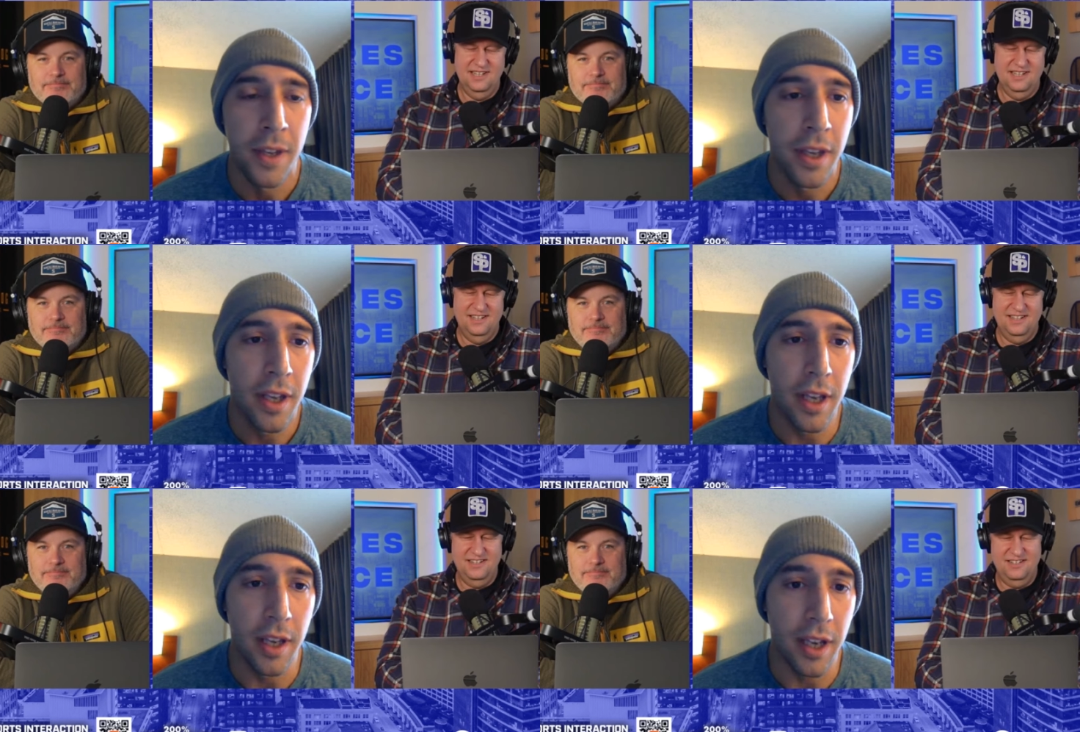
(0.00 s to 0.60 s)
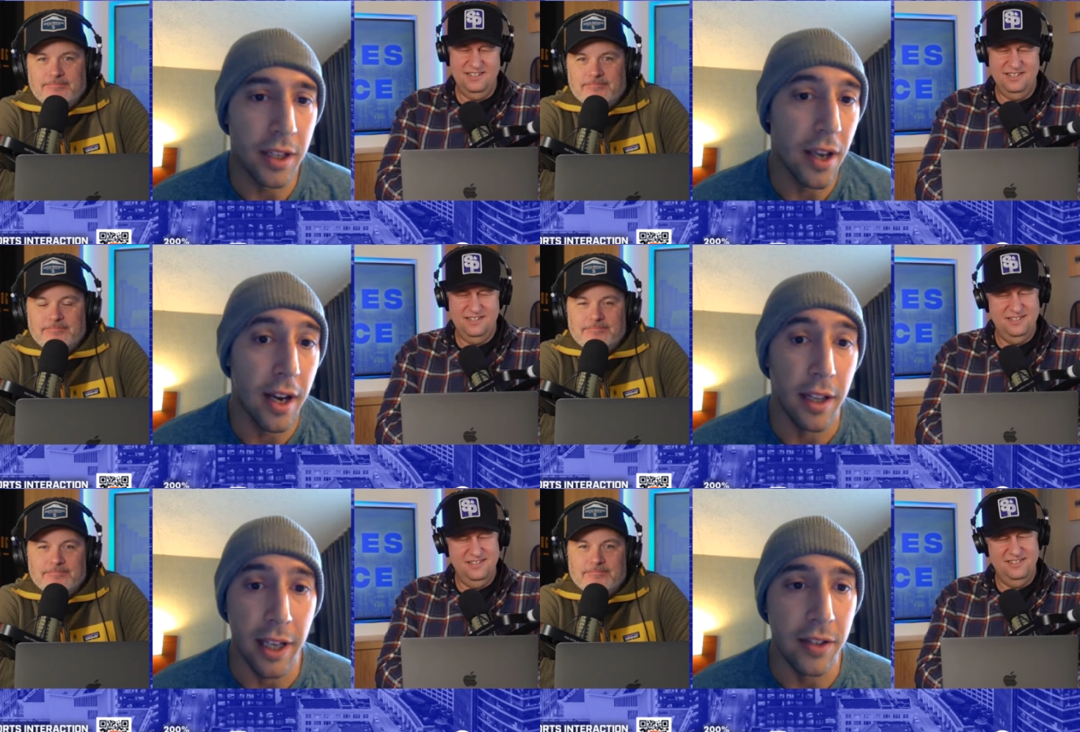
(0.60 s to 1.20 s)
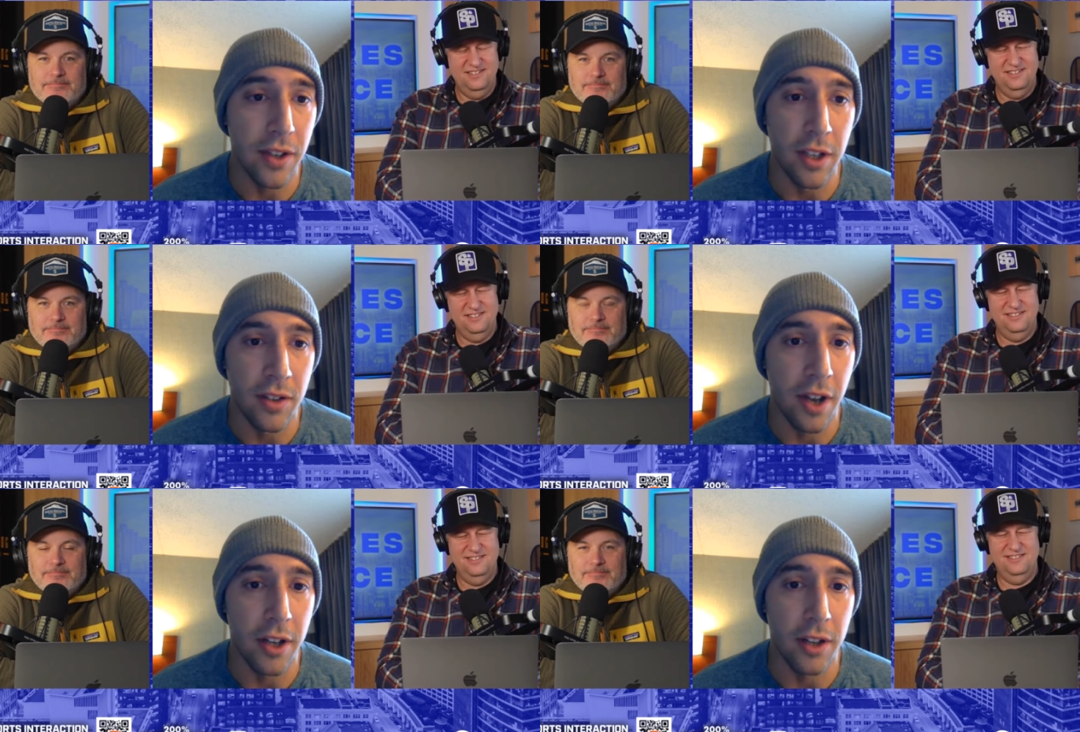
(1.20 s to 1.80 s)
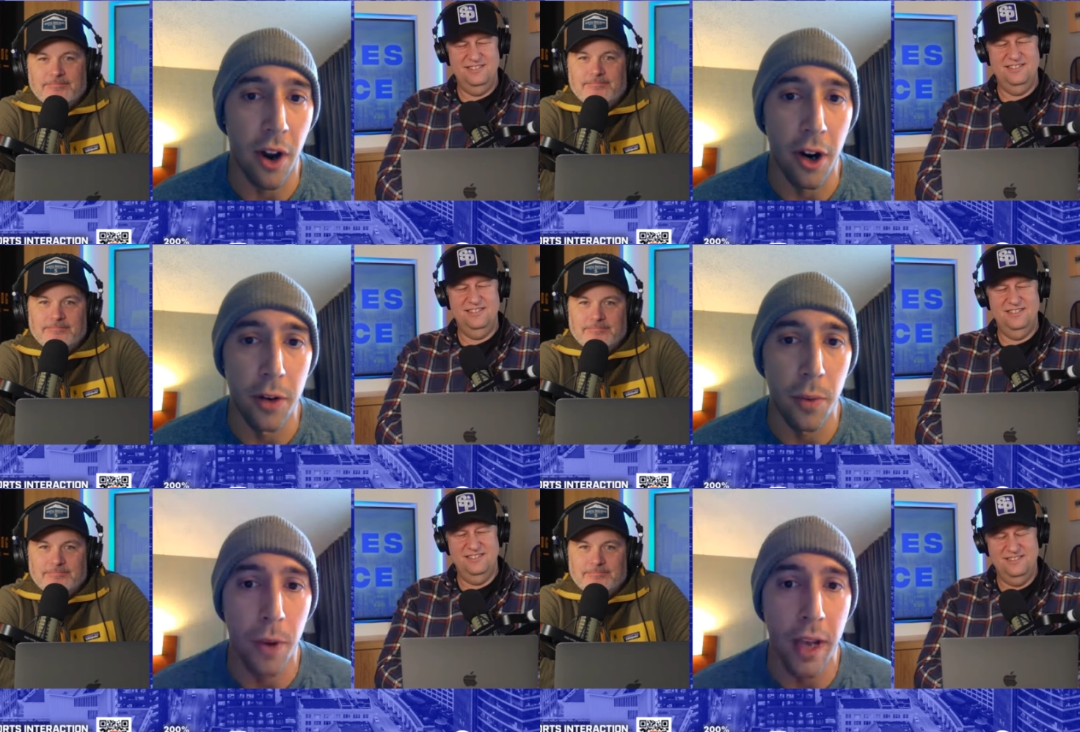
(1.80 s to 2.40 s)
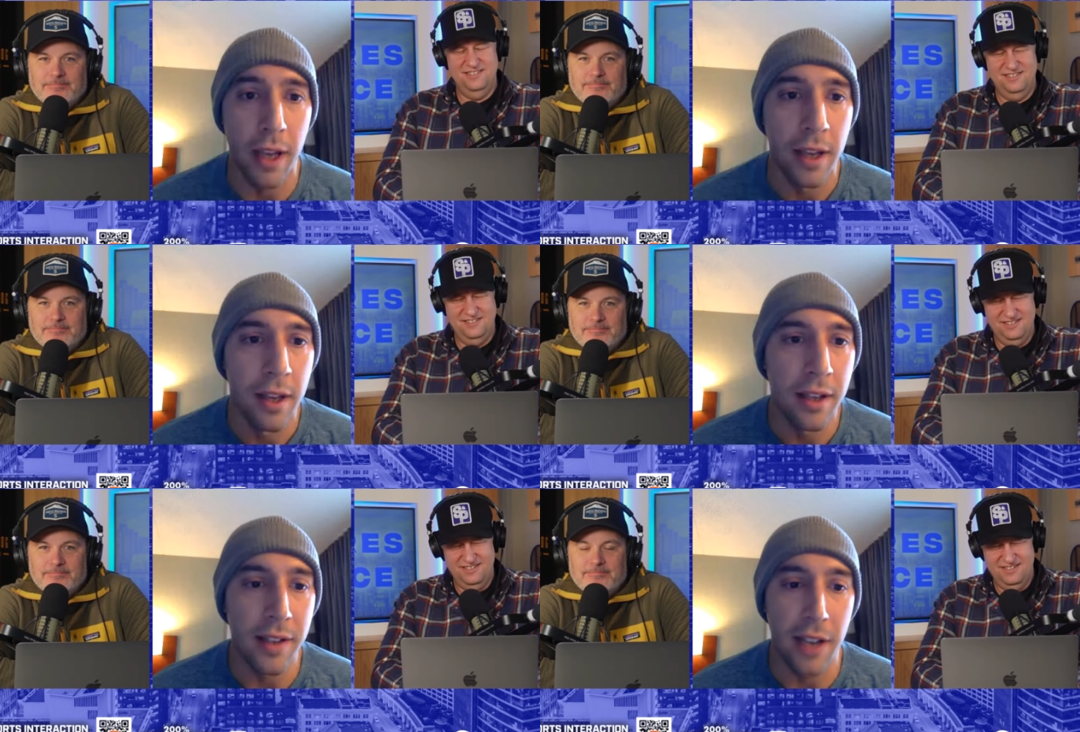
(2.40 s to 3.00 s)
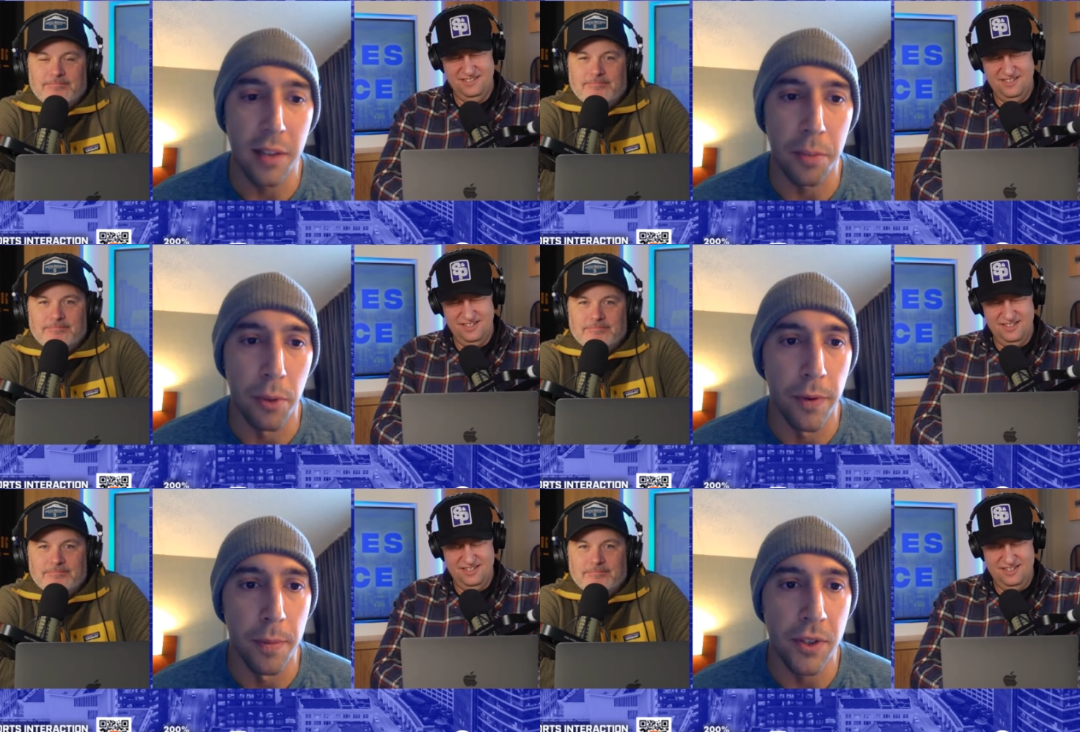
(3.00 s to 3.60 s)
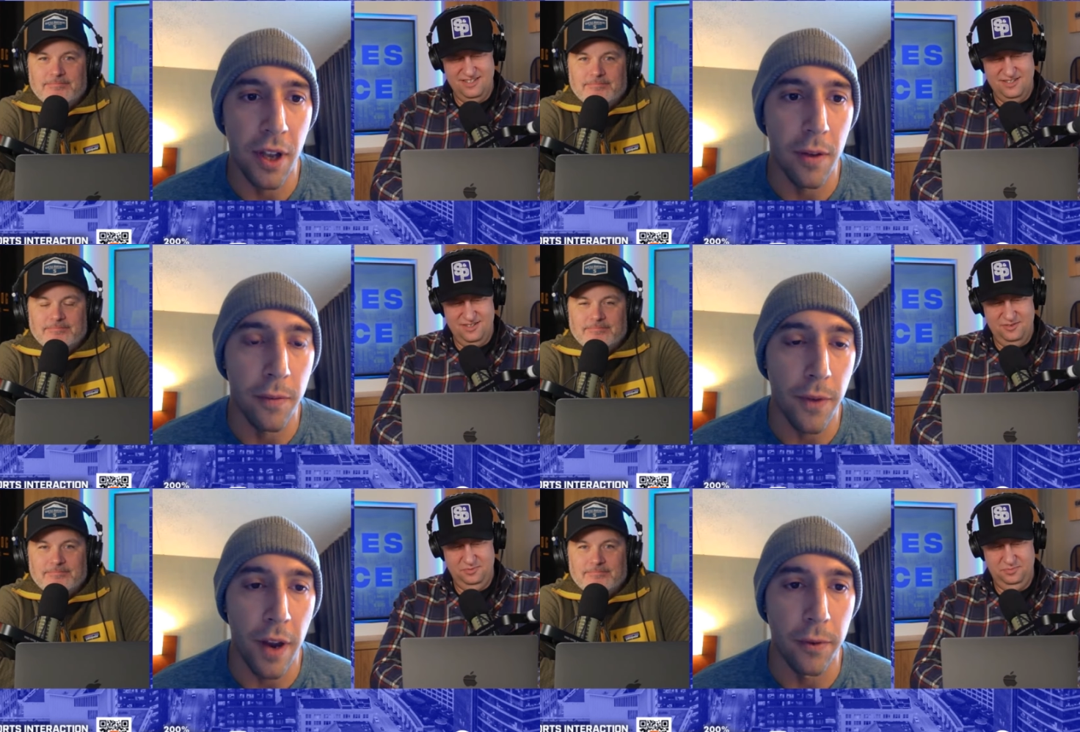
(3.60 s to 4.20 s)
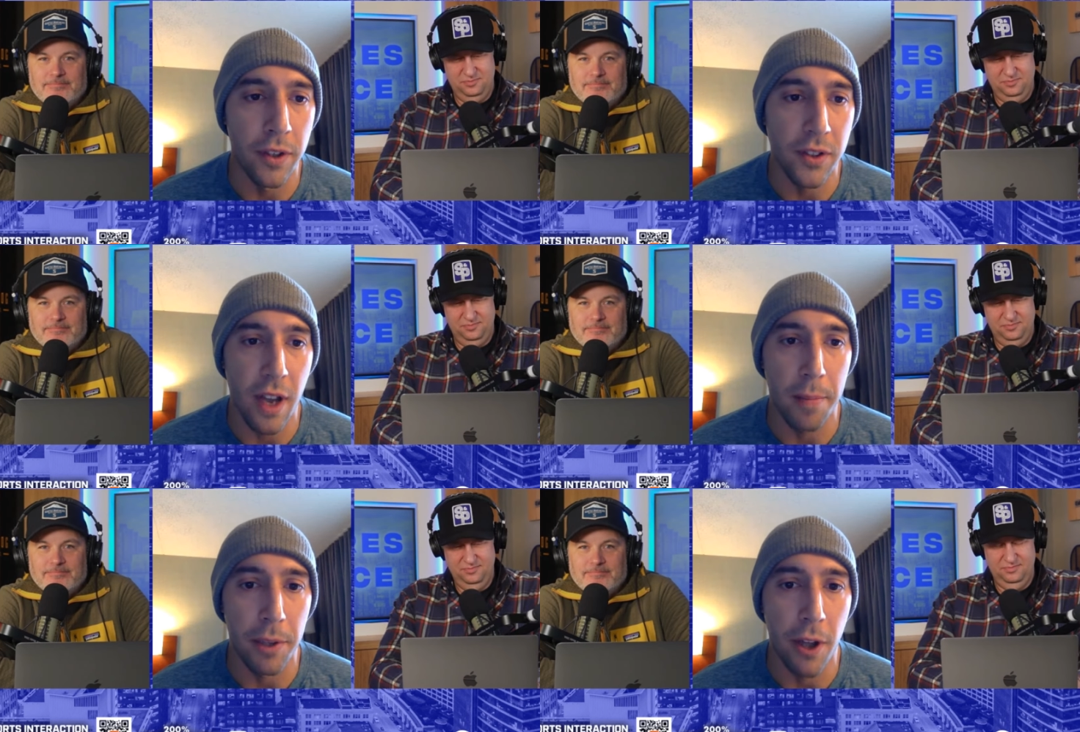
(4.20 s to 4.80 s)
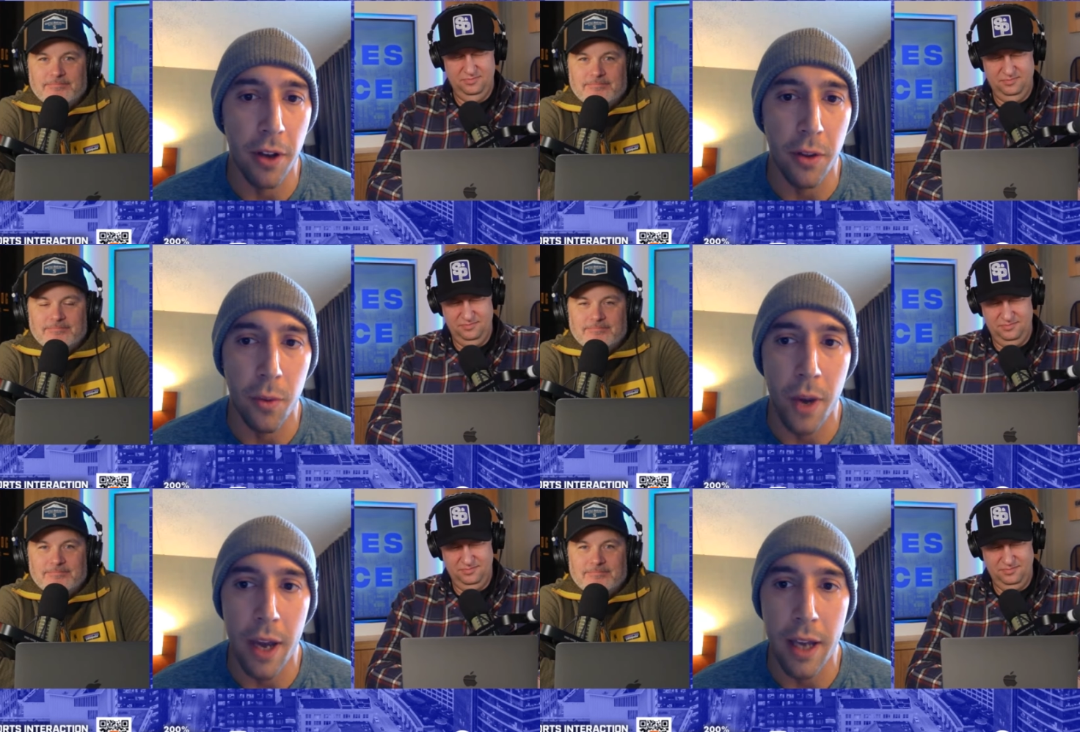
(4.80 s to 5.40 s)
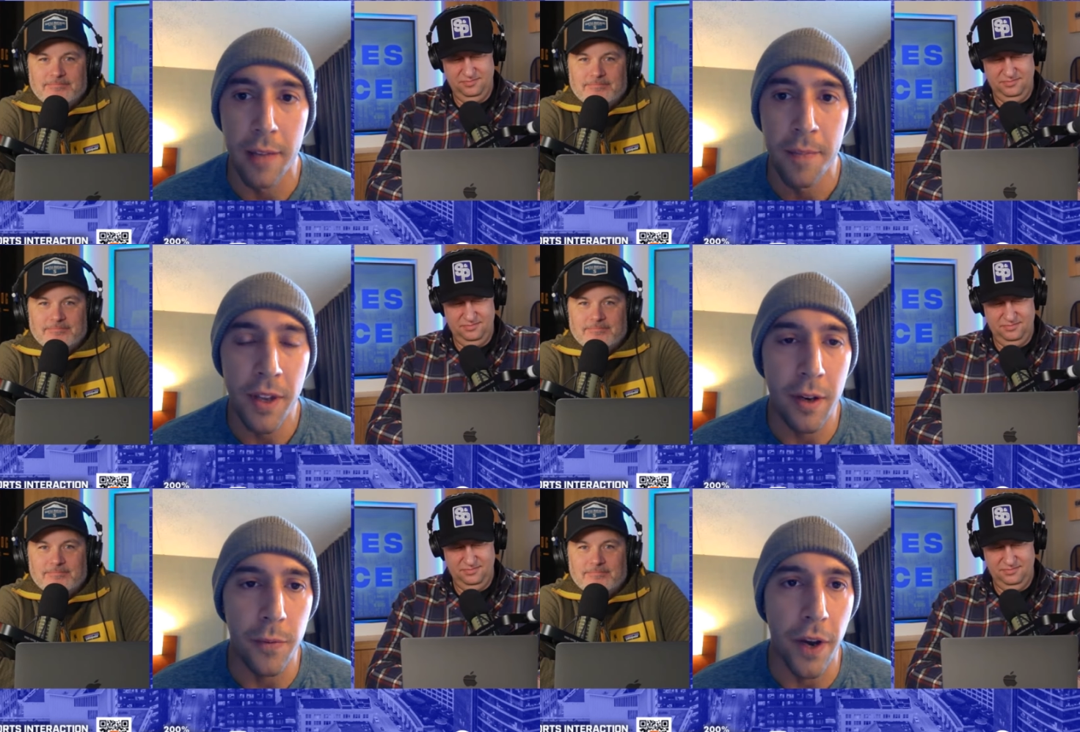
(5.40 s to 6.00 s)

Speaker 1: he he did it. Like he's he's done it the hard way. He's had to prove himself every step along the way and he